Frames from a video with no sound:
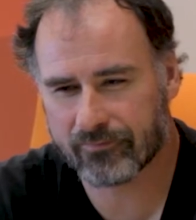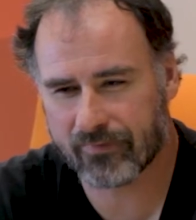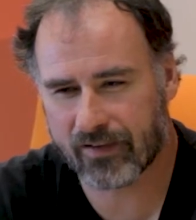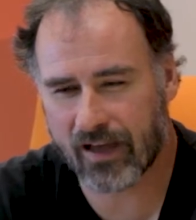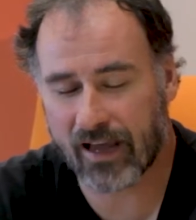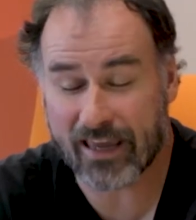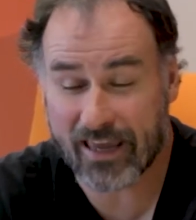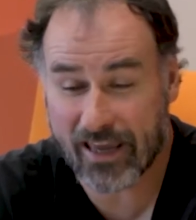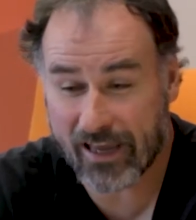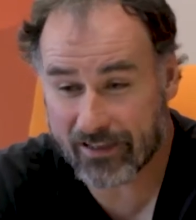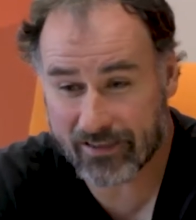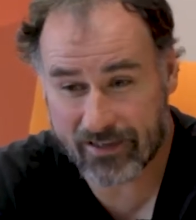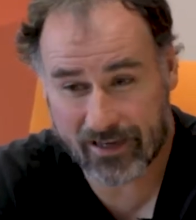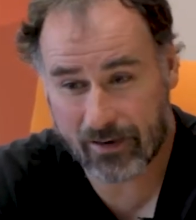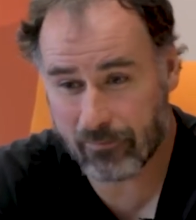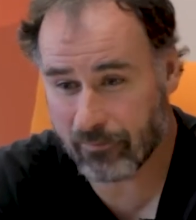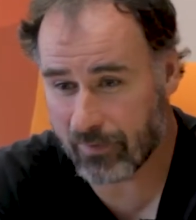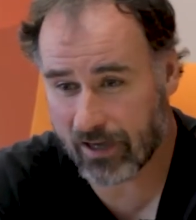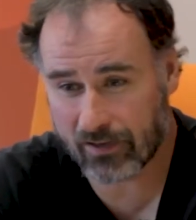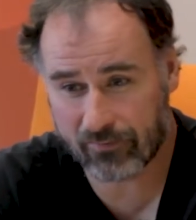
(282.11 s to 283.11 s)
I hate the
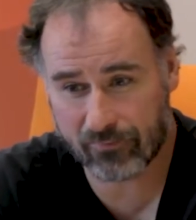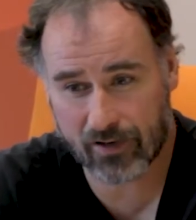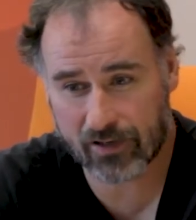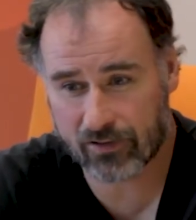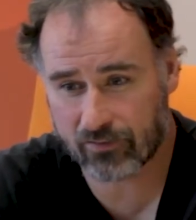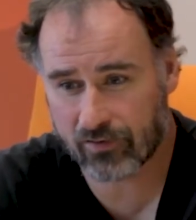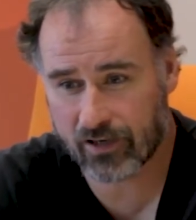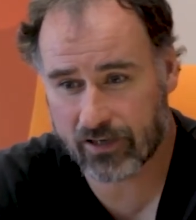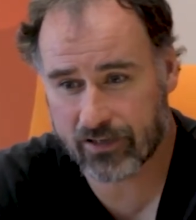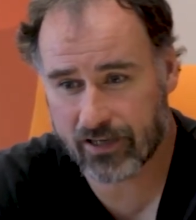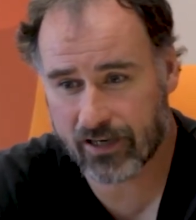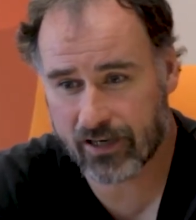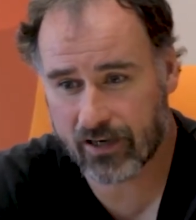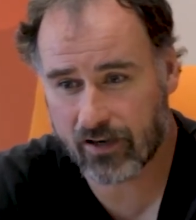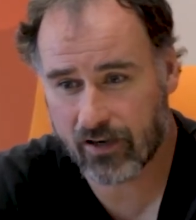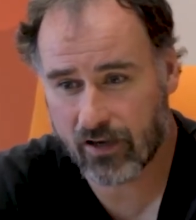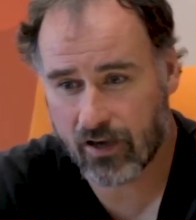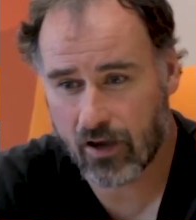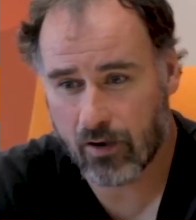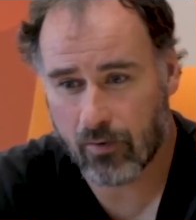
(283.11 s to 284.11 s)
impact factor
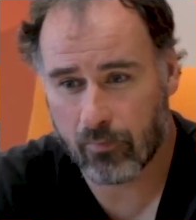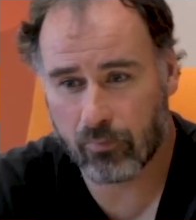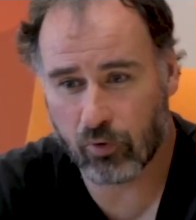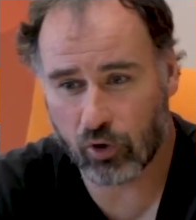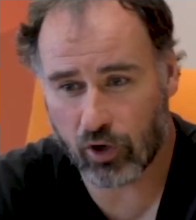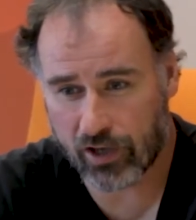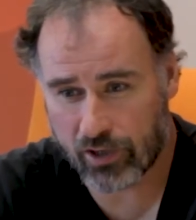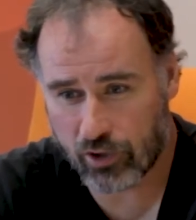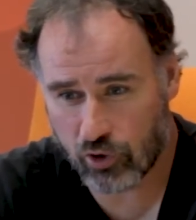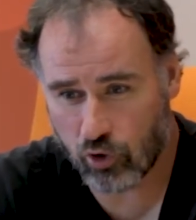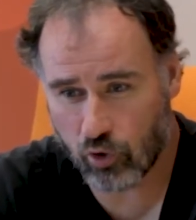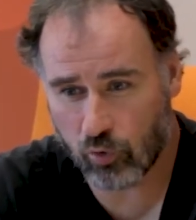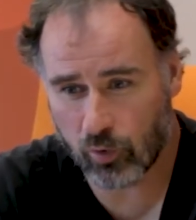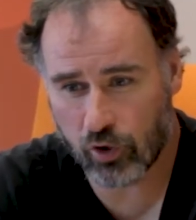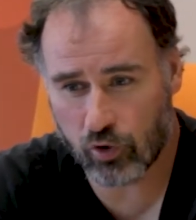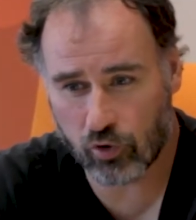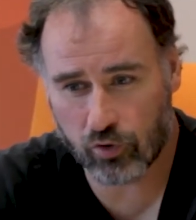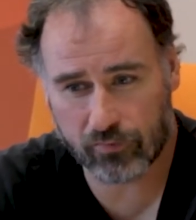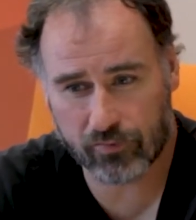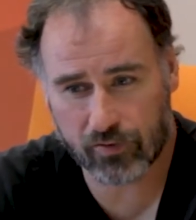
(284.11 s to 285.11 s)
idea, but I know
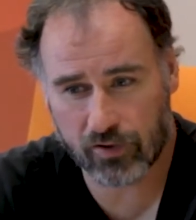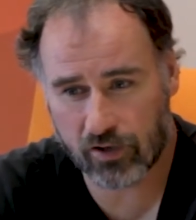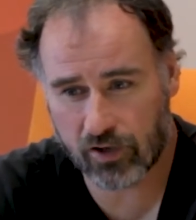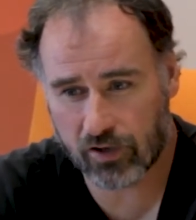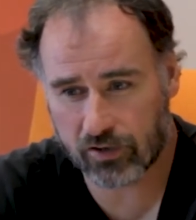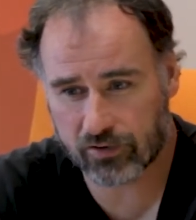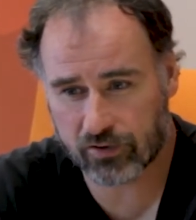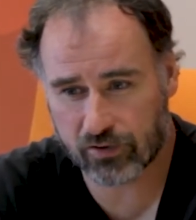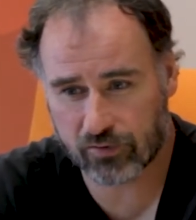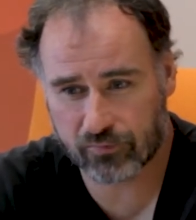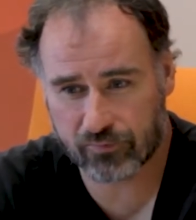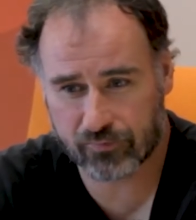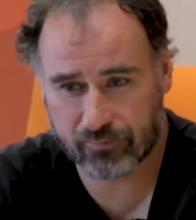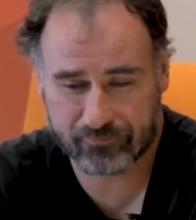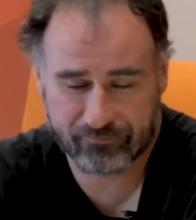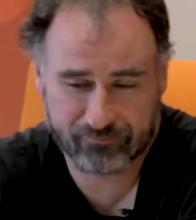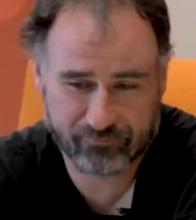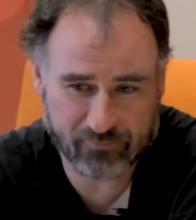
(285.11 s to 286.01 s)
an awful lot of